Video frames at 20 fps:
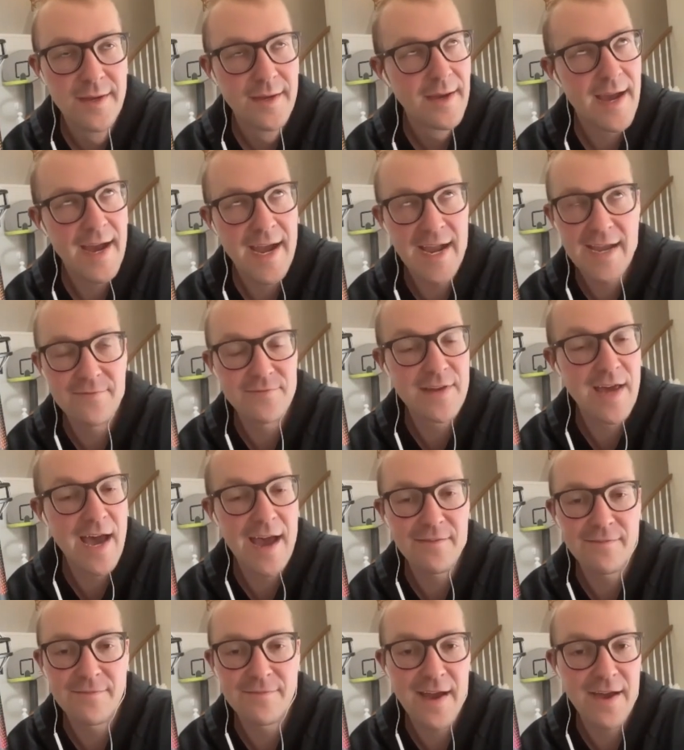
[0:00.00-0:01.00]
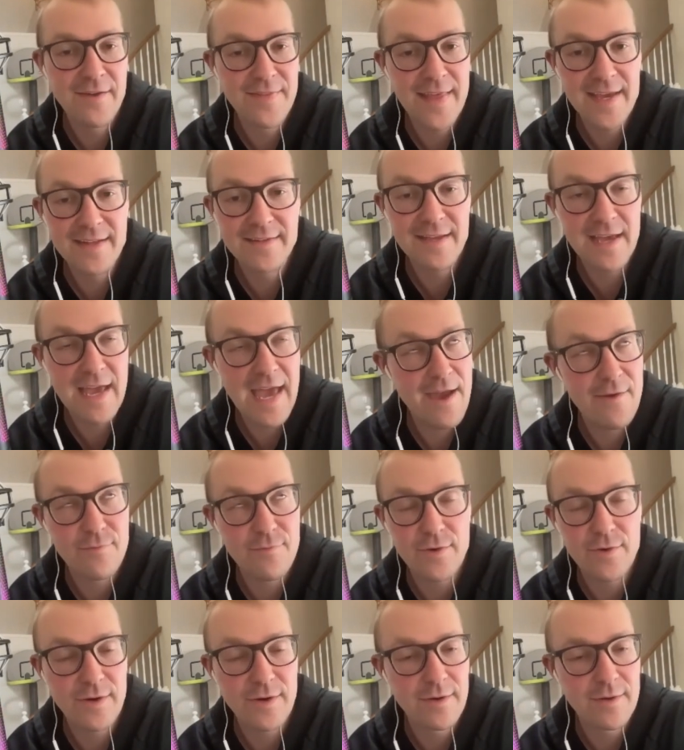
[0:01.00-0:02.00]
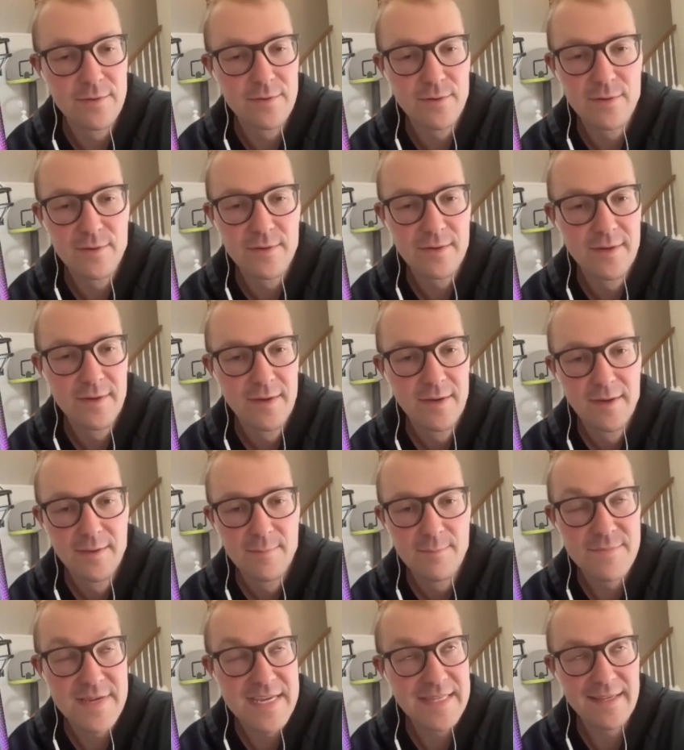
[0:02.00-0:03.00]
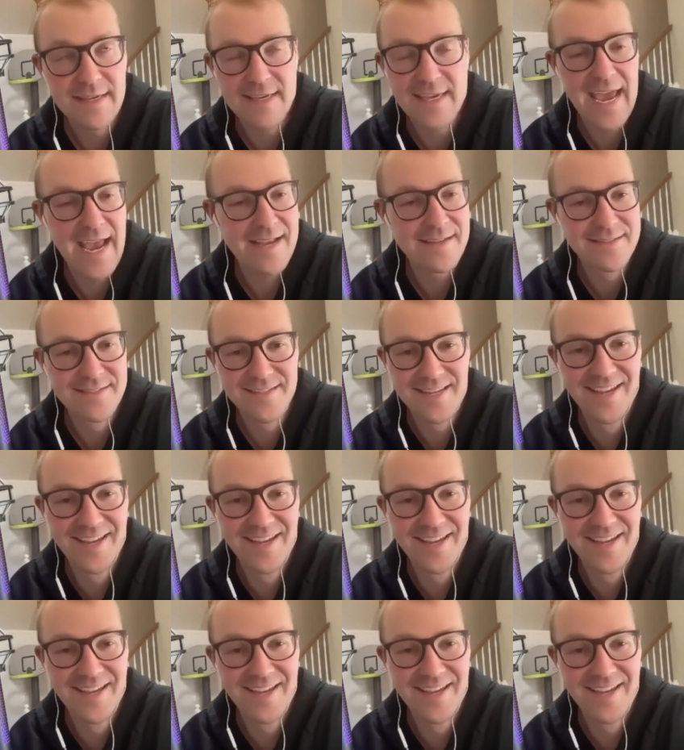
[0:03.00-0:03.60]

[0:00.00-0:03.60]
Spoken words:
I have not found that to ever be the case.